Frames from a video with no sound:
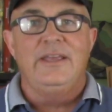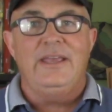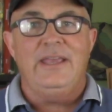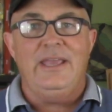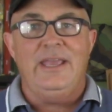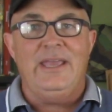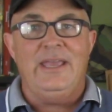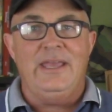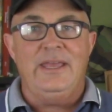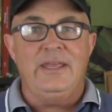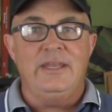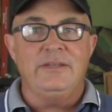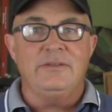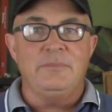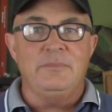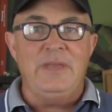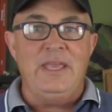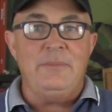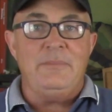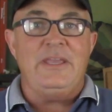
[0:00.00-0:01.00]
and
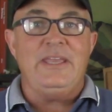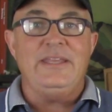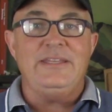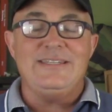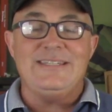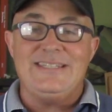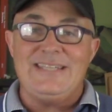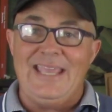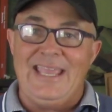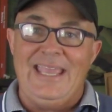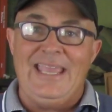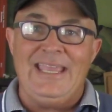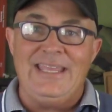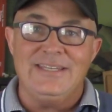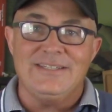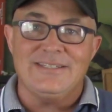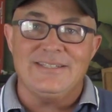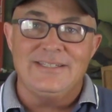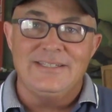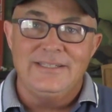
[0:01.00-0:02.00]
maybe
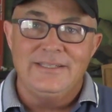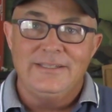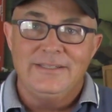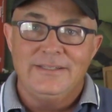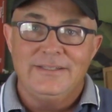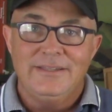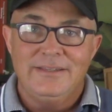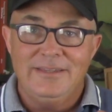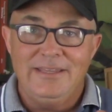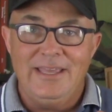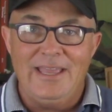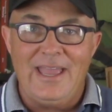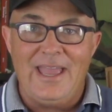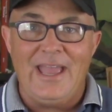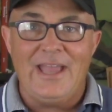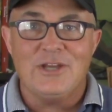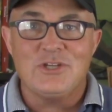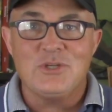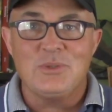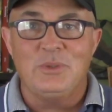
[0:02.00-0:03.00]
taint the
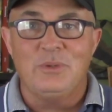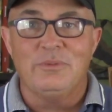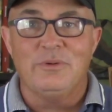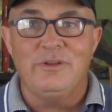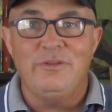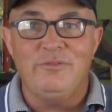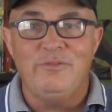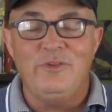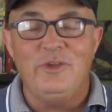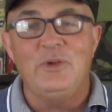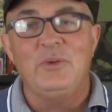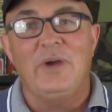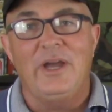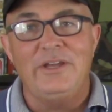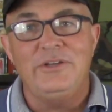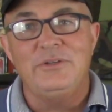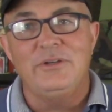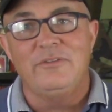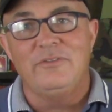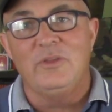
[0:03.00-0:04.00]
actual review I
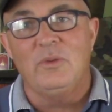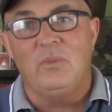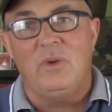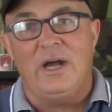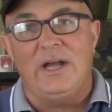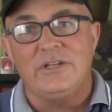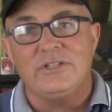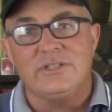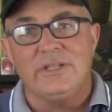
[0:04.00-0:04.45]
do of the watch